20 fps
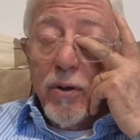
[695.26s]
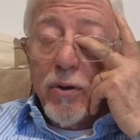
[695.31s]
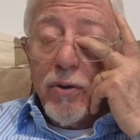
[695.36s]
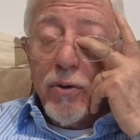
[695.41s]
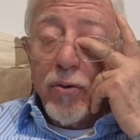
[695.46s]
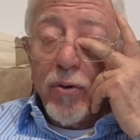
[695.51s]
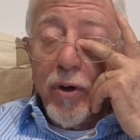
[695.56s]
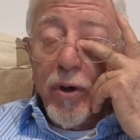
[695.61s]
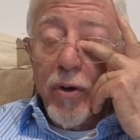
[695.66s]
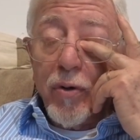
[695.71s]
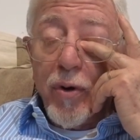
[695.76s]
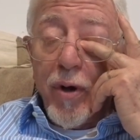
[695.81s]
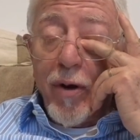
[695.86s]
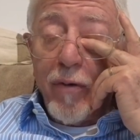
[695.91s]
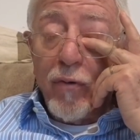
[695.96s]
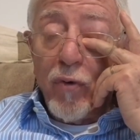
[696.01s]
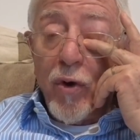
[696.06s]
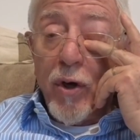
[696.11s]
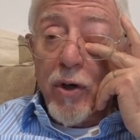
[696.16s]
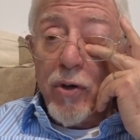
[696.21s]
So here we
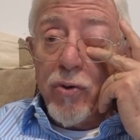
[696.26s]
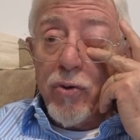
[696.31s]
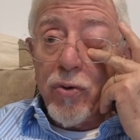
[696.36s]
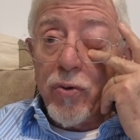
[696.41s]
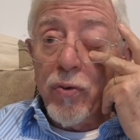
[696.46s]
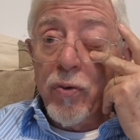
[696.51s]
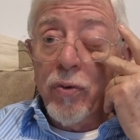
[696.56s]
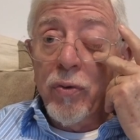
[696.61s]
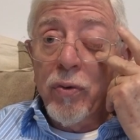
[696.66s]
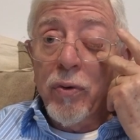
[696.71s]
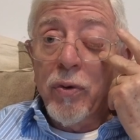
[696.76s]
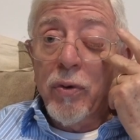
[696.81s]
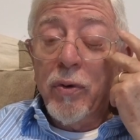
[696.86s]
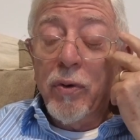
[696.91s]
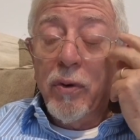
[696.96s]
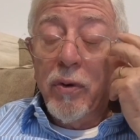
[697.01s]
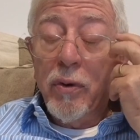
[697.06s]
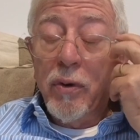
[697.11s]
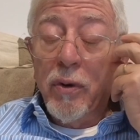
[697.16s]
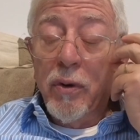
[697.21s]
have one Jew,
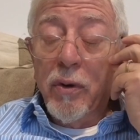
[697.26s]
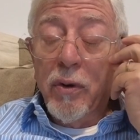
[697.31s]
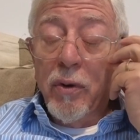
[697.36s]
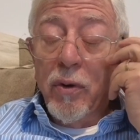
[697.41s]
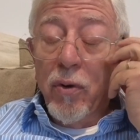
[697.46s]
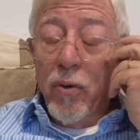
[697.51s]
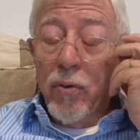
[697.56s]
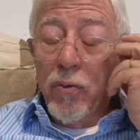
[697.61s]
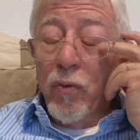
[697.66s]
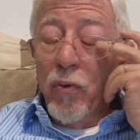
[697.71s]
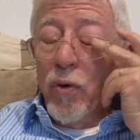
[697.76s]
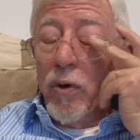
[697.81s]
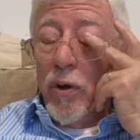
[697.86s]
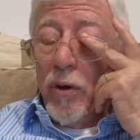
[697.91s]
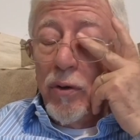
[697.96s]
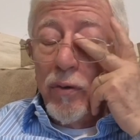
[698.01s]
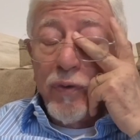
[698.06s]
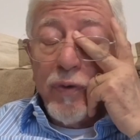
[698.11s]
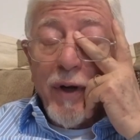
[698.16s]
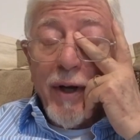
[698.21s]

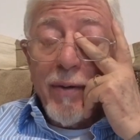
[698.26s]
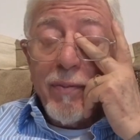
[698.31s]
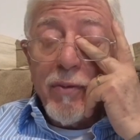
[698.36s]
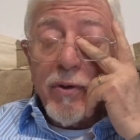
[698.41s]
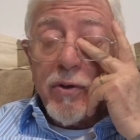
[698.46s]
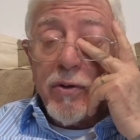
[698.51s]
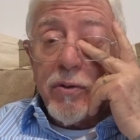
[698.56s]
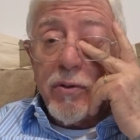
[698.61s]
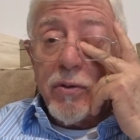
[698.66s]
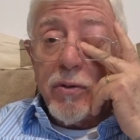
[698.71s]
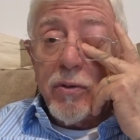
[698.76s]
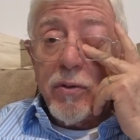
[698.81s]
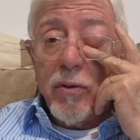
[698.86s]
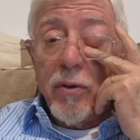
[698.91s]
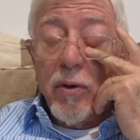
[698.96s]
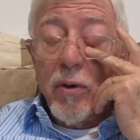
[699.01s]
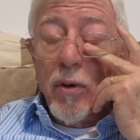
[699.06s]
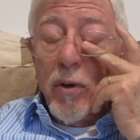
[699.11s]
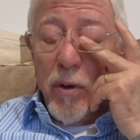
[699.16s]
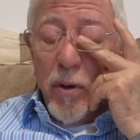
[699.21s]
world famous,
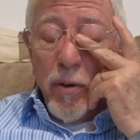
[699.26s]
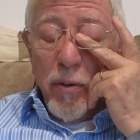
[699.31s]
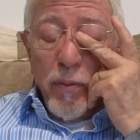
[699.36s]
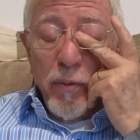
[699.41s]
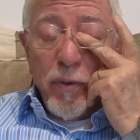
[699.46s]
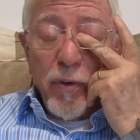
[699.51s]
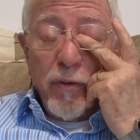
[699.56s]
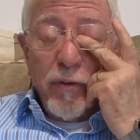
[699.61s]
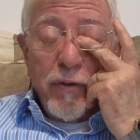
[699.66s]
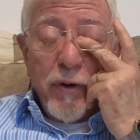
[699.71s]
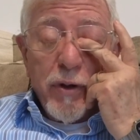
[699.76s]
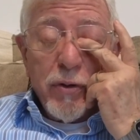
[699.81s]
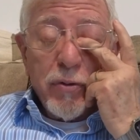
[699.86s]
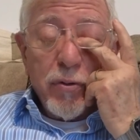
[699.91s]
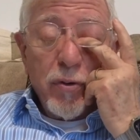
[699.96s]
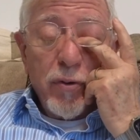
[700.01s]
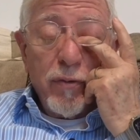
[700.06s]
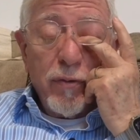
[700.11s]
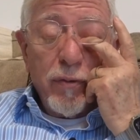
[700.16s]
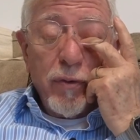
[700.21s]

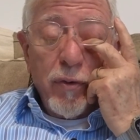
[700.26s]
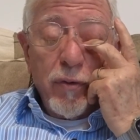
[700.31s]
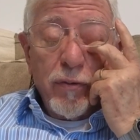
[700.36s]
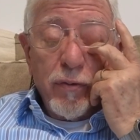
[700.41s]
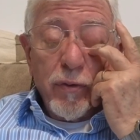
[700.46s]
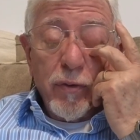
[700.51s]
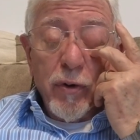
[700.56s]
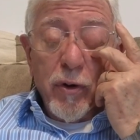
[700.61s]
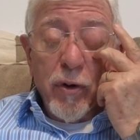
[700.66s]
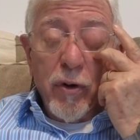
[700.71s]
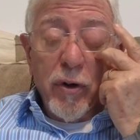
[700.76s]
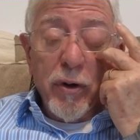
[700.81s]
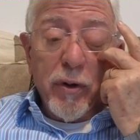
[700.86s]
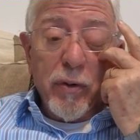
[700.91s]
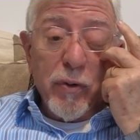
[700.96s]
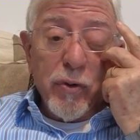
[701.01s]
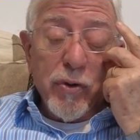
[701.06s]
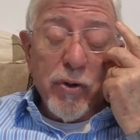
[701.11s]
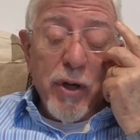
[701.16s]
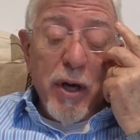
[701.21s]
professor of early
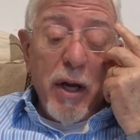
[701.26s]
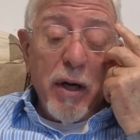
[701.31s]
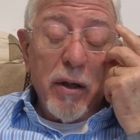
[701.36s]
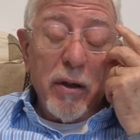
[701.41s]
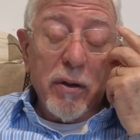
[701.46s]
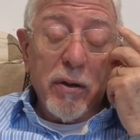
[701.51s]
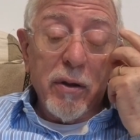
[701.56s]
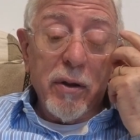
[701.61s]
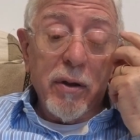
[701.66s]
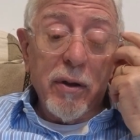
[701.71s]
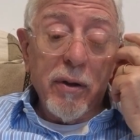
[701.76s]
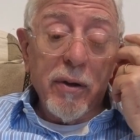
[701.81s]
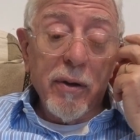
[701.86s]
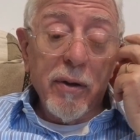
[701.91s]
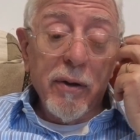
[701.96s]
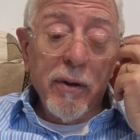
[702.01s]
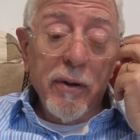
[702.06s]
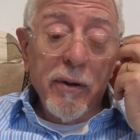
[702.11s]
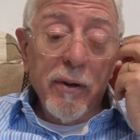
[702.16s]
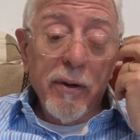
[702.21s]
Christianity,
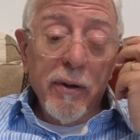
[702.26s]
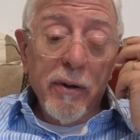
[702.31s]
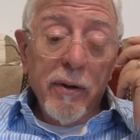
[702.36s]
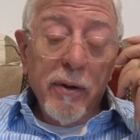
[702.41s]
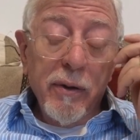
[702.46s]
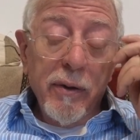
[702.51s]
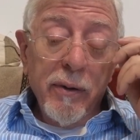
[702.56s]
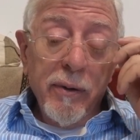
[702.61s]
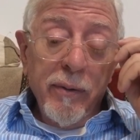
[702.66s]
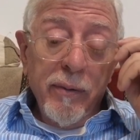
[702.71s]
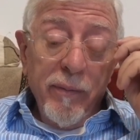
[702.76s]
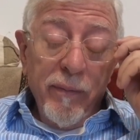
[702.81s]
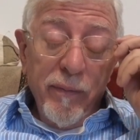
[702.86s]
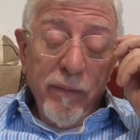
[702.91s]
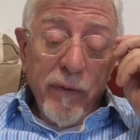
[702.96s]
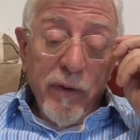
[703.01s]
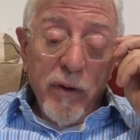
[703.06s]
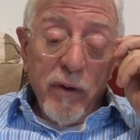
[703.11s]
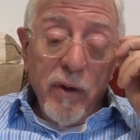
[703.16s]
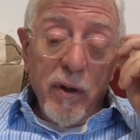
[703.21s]

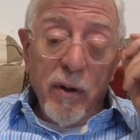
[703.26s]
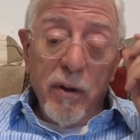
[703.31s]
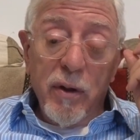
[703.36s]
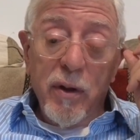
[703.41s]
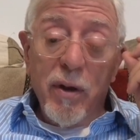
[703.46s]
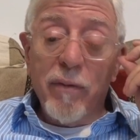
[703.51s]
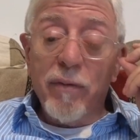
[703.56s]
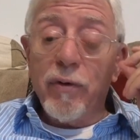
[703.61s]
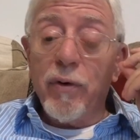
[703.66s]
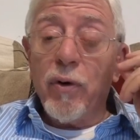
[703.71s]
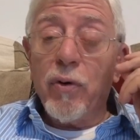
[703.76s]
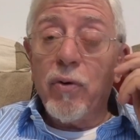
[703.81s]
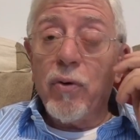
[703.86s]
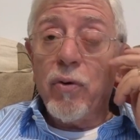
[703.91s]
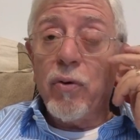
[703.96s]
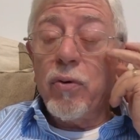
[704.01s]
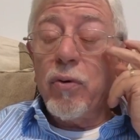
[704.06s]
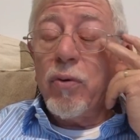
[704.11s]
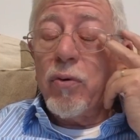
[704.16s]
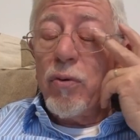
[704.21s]
that never
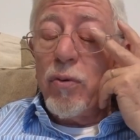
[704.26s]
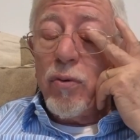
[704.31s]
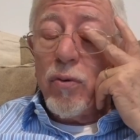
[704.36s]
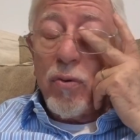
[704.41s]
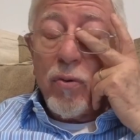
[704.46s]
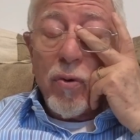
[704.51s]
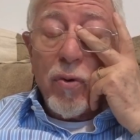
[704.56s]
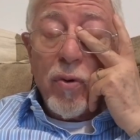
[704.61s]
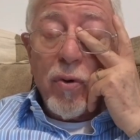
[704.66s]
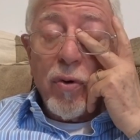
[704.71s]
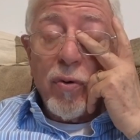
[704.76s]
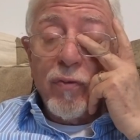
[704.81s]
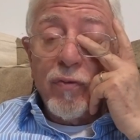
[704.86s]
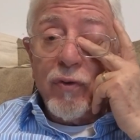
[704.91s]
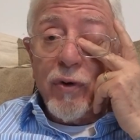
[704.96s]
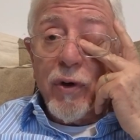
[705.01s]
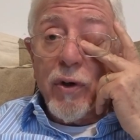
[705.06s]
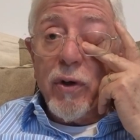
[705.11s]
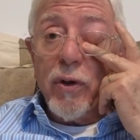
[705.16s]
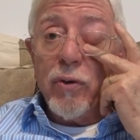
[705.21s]

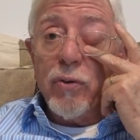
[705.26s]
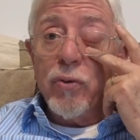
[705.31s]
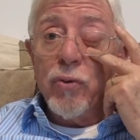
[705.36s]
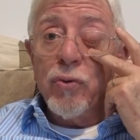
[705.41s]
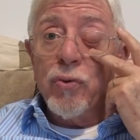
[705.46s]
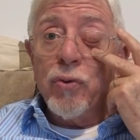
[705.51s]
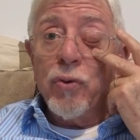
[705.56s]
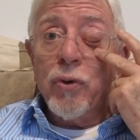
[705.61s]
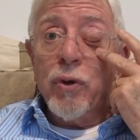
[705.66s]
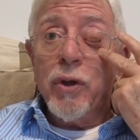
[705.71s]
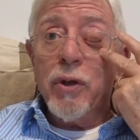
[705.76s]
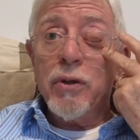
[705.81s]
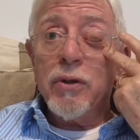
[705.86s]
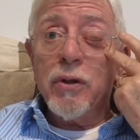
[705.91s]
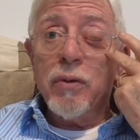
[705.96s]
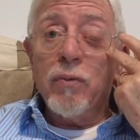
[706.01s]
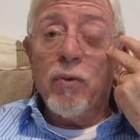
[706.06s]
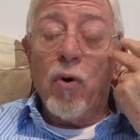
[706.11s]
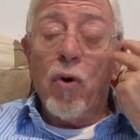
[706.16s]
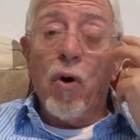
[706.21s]
converted to
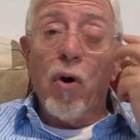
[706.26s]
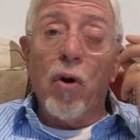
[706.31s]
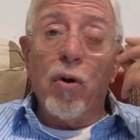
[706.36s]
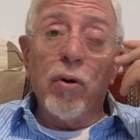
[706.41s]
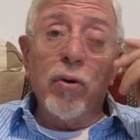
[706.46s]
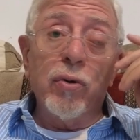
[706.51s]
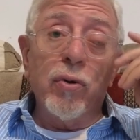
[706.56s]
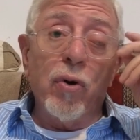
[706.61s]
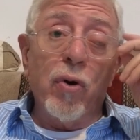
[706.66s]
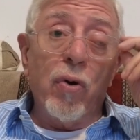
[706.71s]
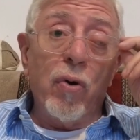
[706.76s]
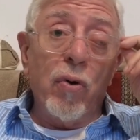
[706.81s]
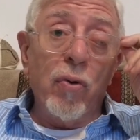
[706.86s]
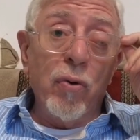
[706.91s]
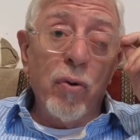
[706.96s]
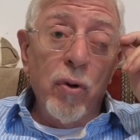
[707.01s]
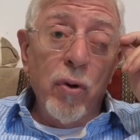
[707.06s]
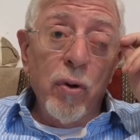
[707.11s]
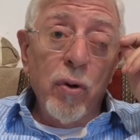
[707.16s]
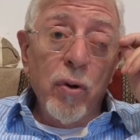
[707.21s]
Judaism,
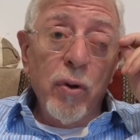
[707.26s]
although,